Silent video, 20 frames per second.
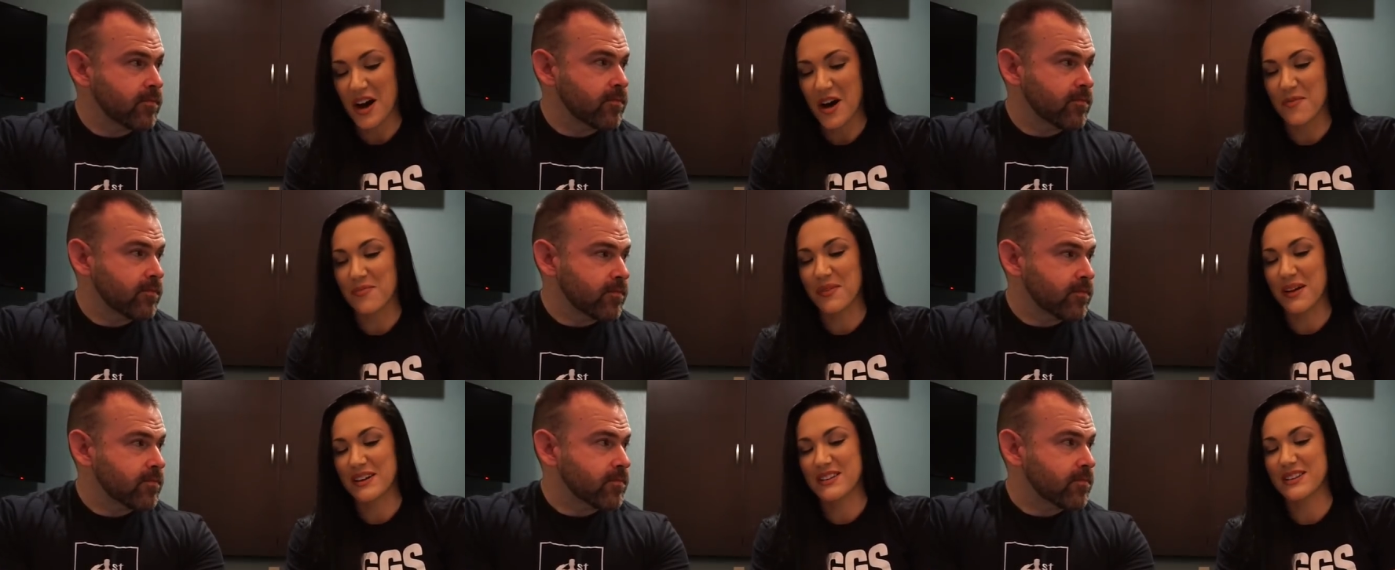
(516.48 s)

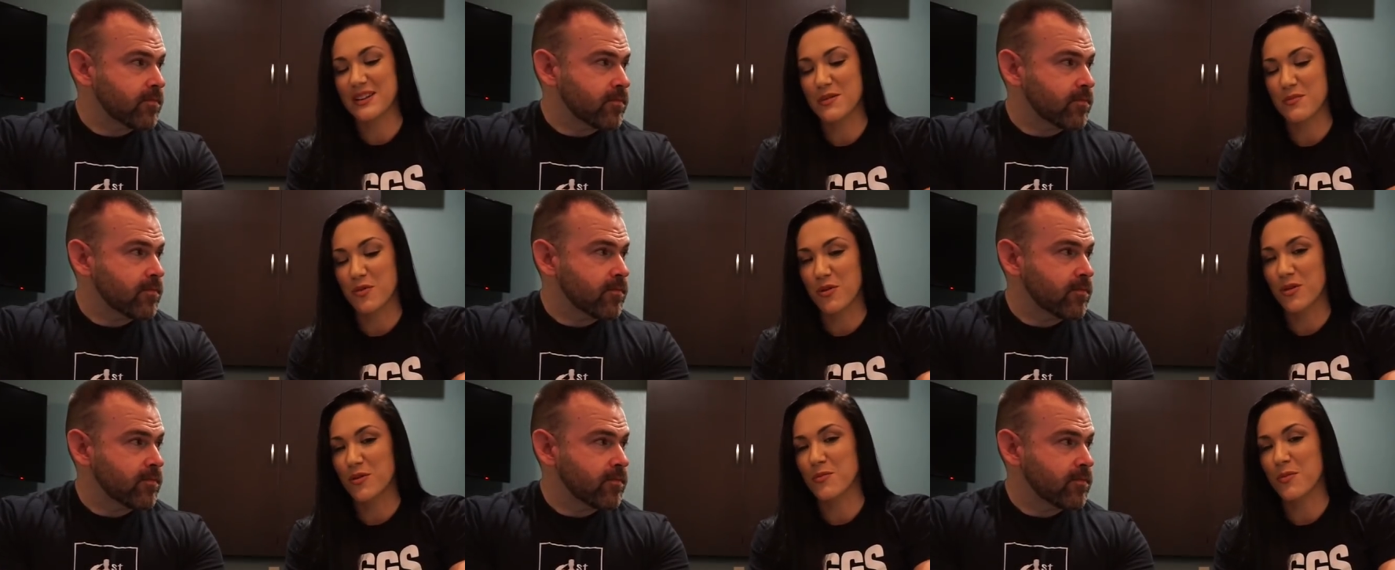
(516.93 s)
Speaker 1: um, that's the
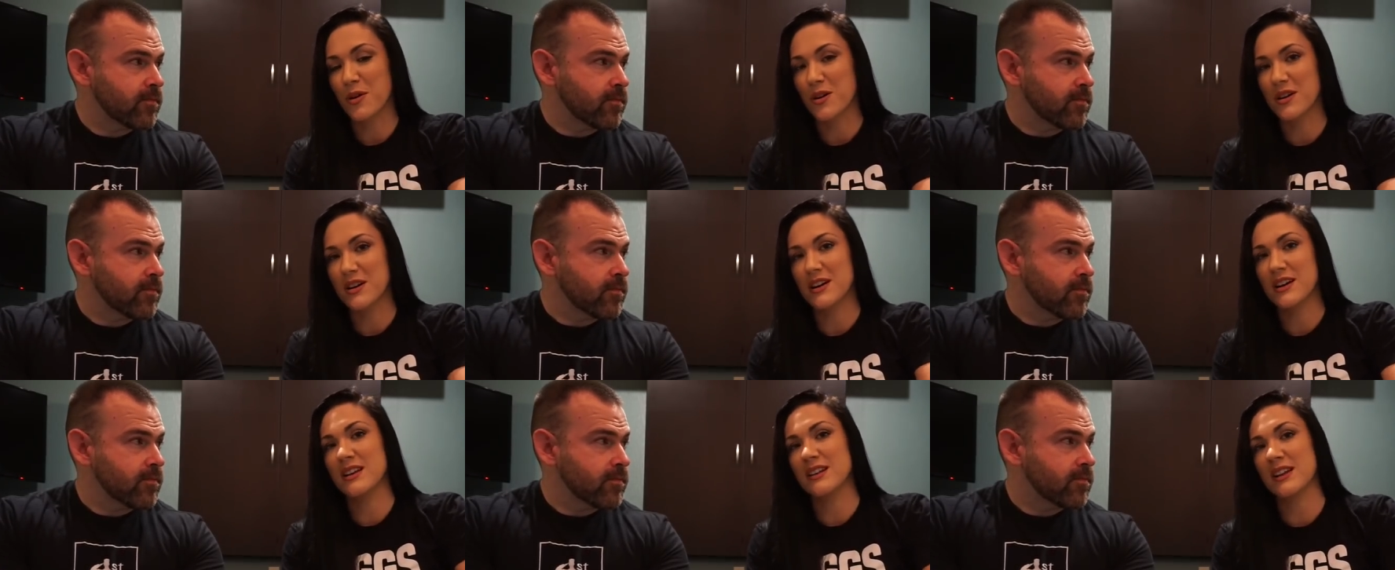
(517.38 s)
important part
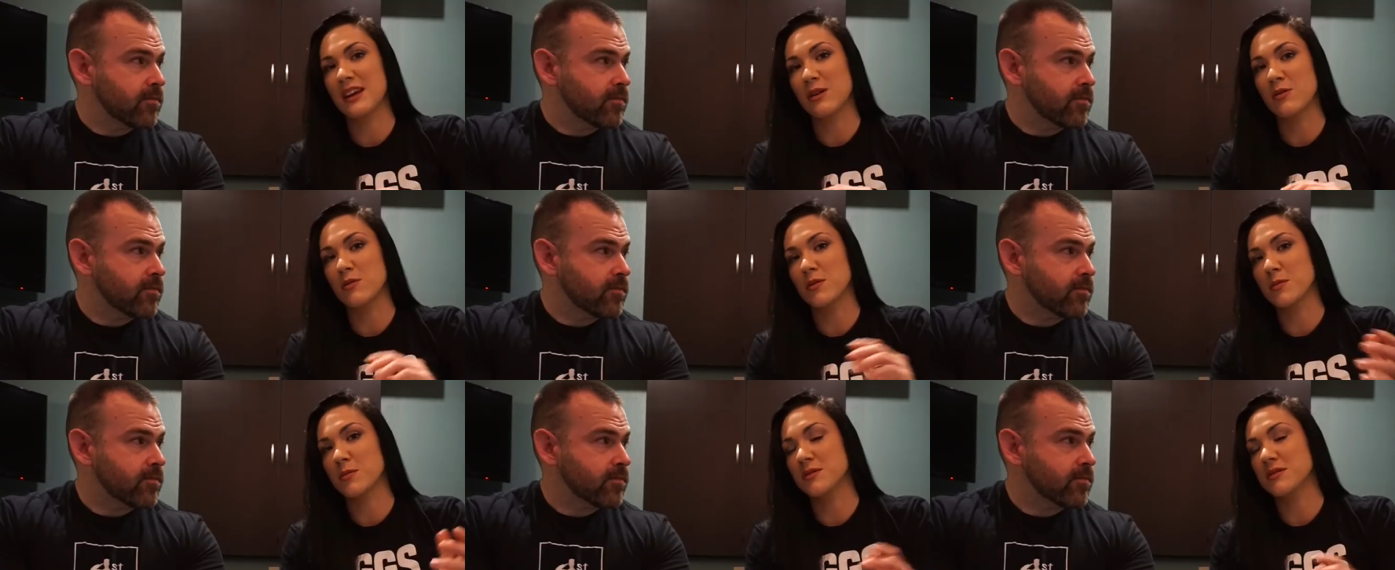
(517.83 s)
of HIIT.
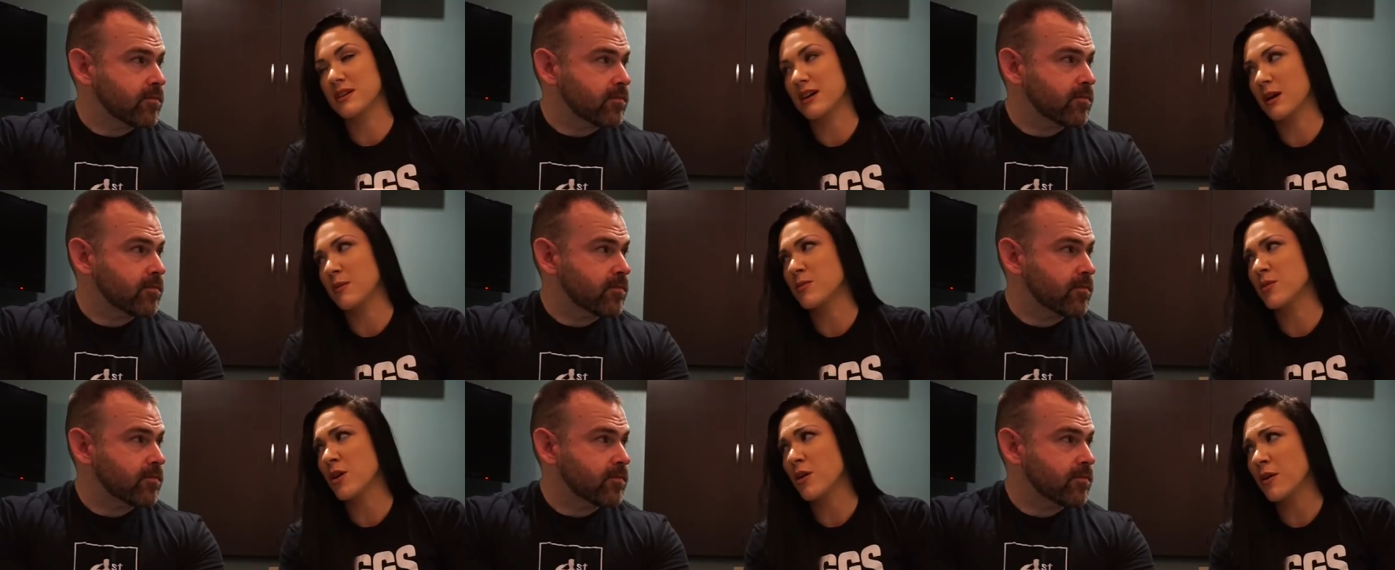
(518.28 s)
Like when people
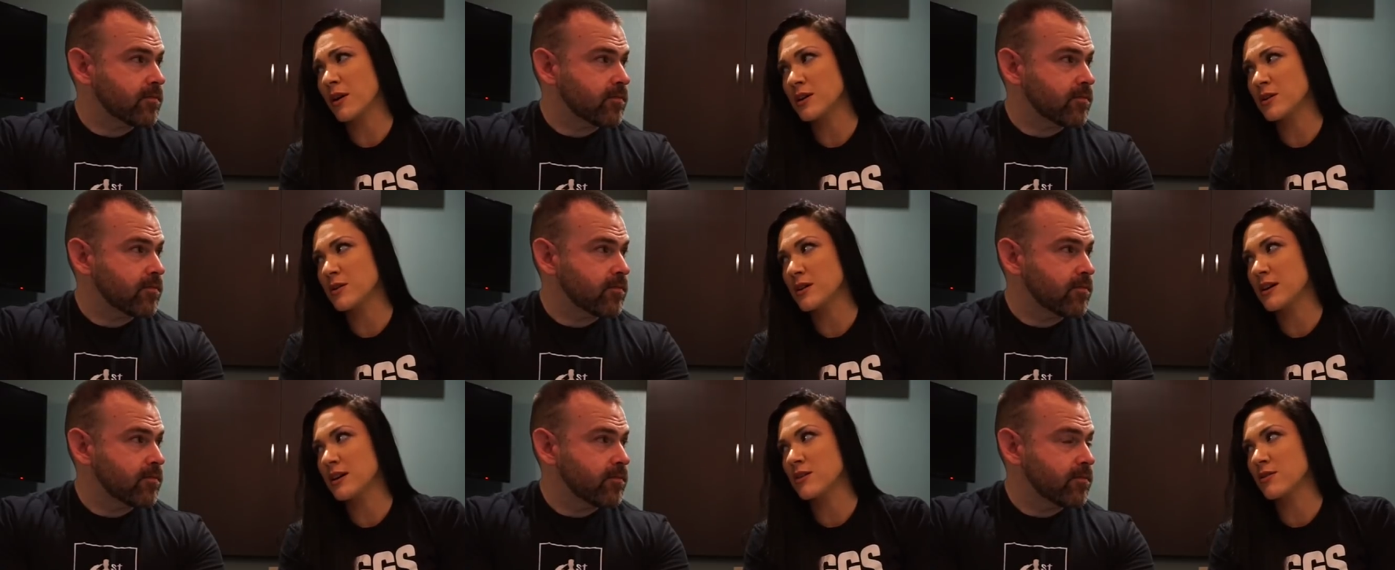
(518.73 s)
say, I'm, oh, I
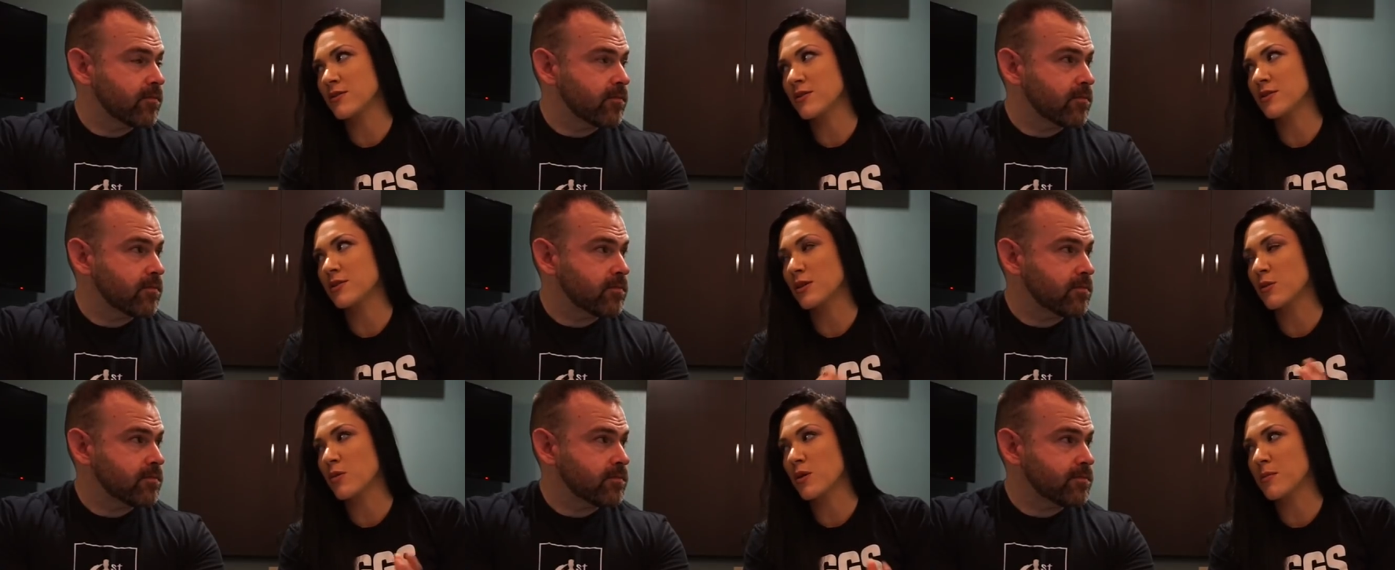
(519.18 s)
do HIIT
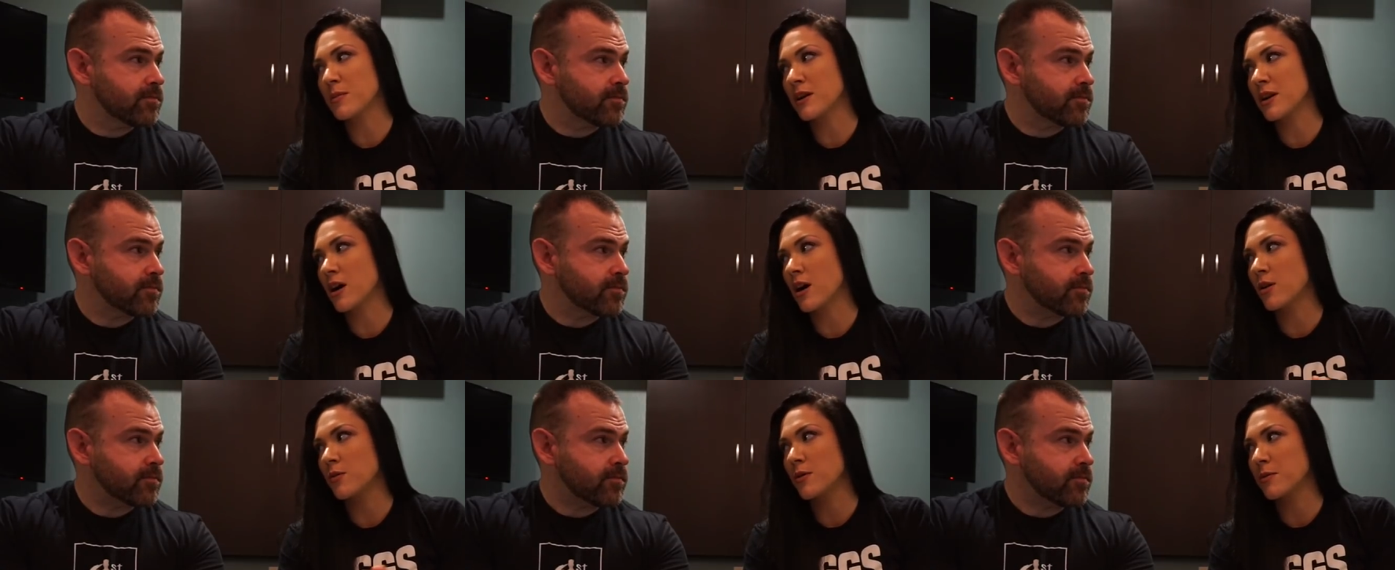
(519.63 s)
intervals, like one
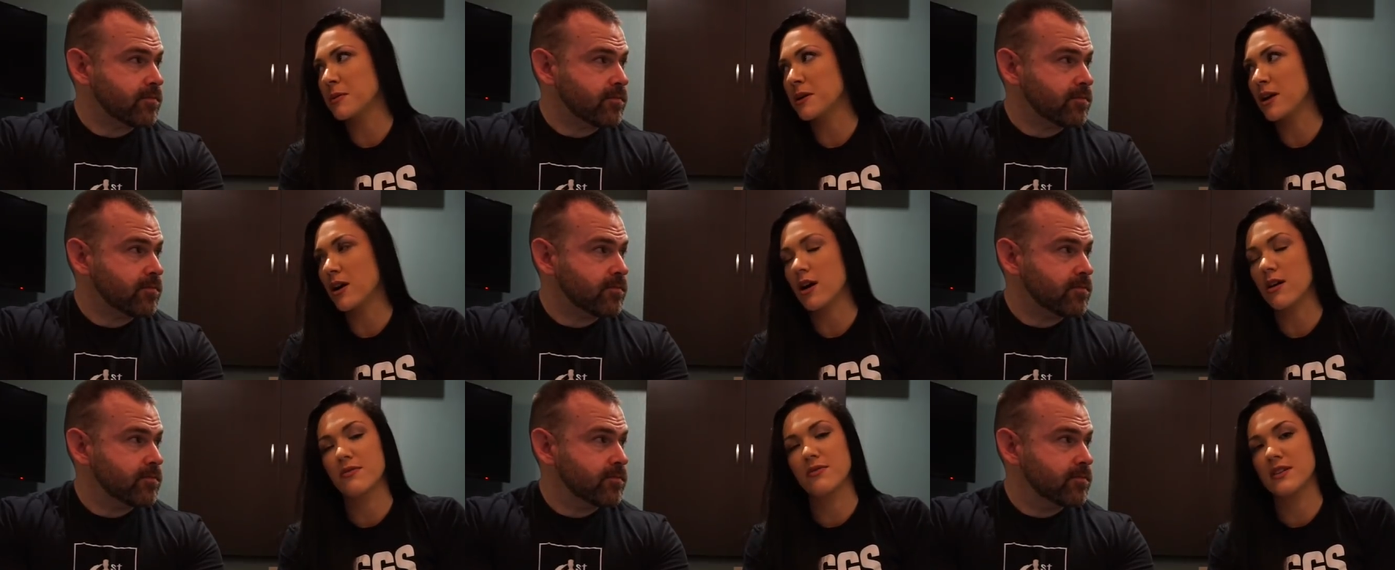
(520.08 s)
minute on, one
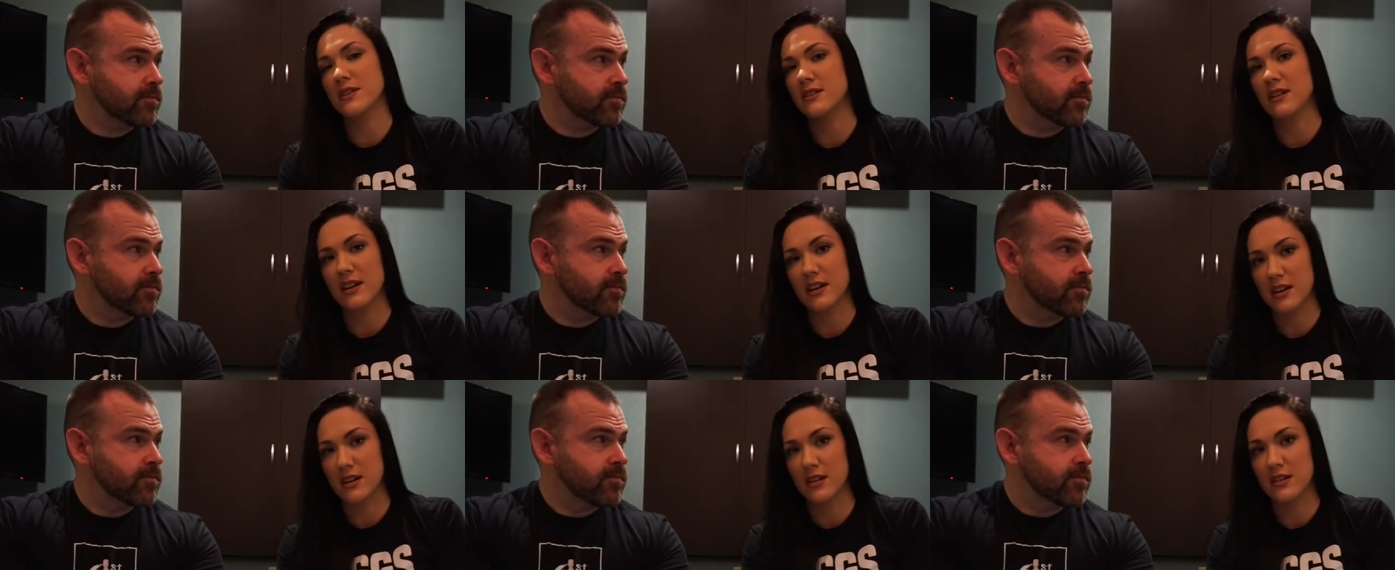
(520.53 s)
minute off, that's
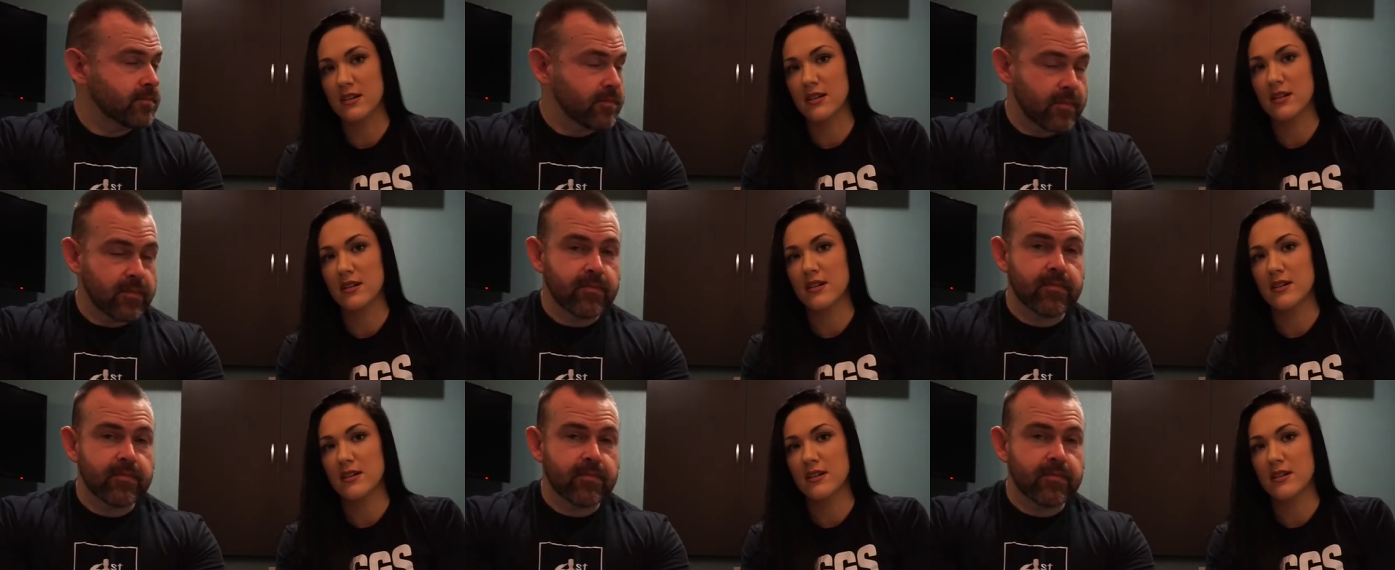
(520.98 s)
not HIIT.